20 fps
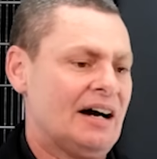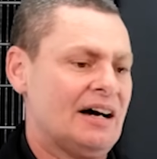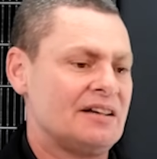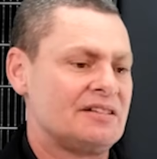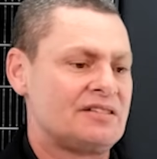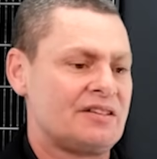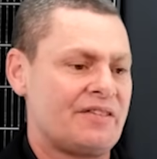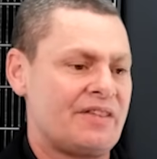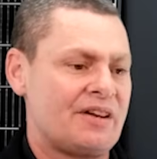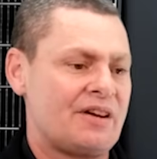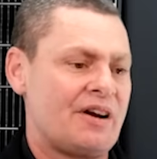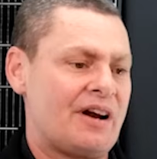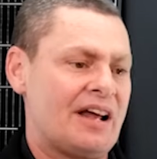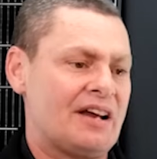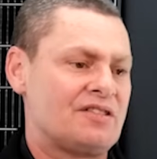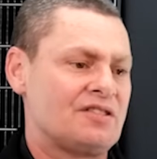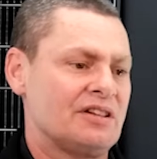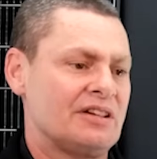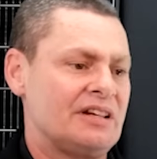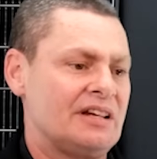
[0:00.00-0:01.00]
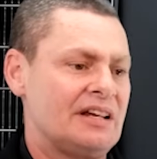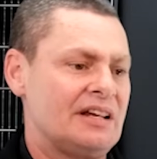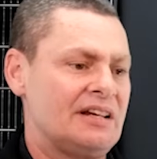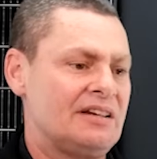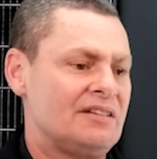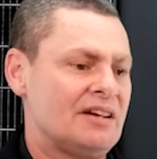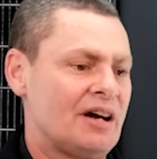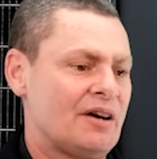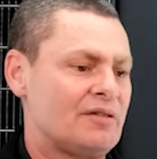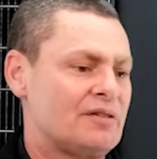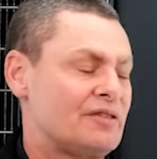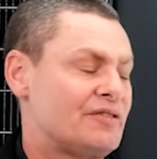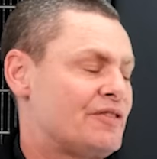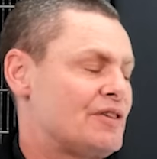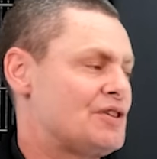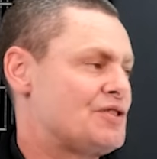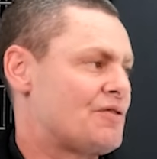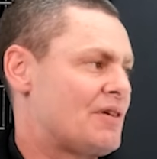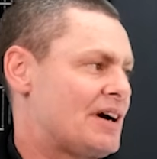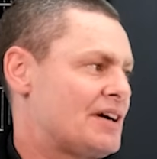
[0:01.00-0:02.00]
So they don't actually need a
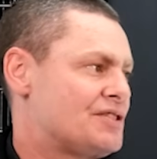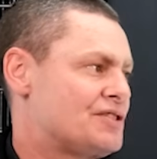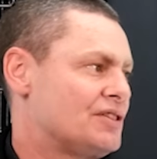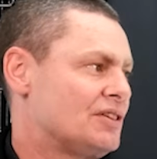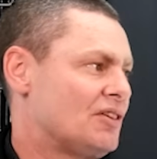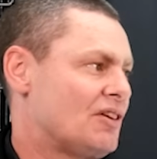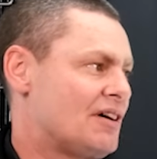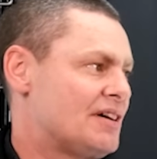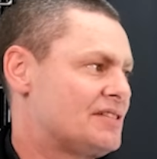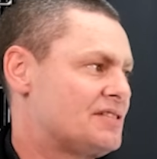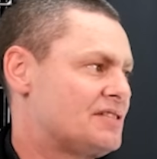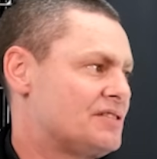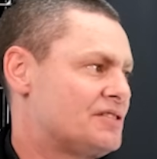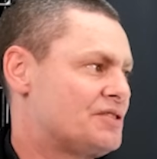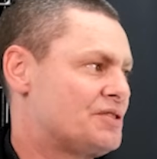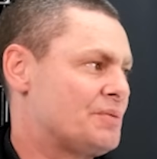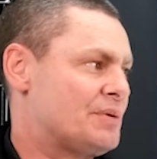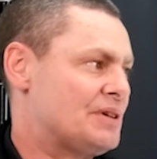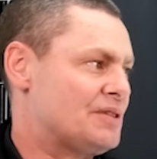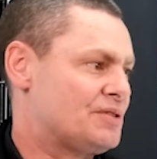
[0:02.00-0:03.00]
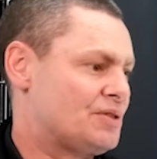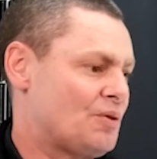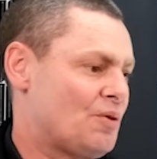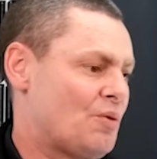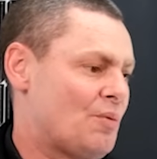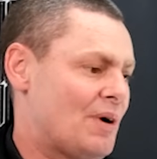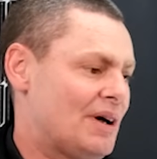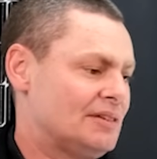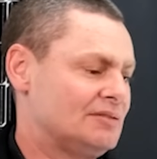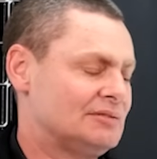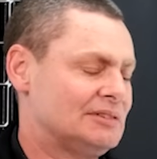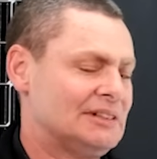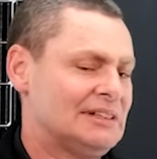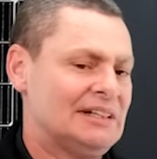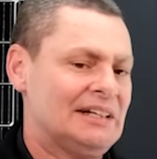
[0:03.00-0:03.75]
refrigeration license to install one.